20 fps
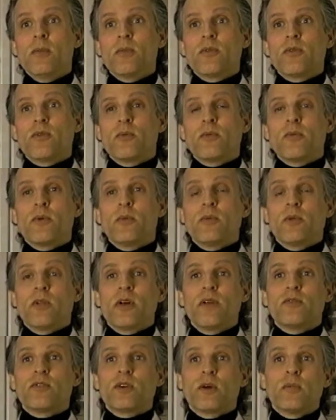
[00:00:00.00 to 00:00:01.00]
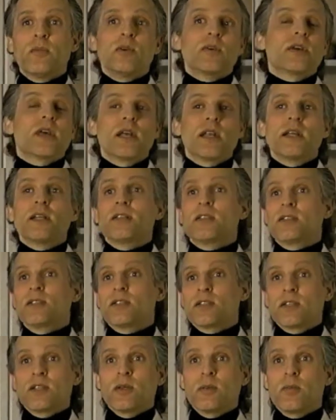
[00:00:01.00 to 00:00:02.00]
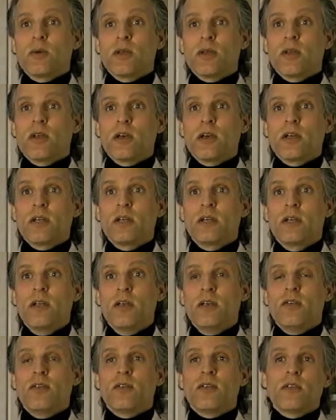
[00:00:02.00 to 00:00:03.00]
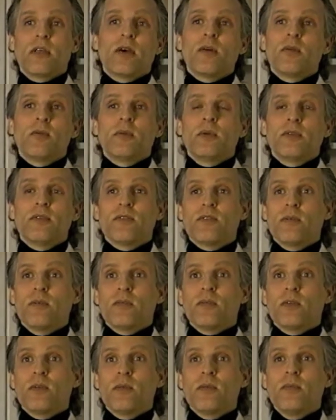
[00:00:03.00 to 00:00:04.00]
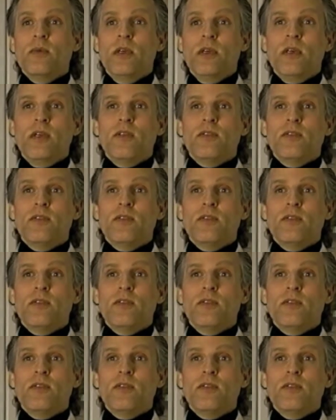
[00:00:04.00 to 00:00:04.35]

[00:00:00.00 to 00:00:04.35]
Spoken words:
Some people have trouble getting to sleep at night, so that would be a symptom.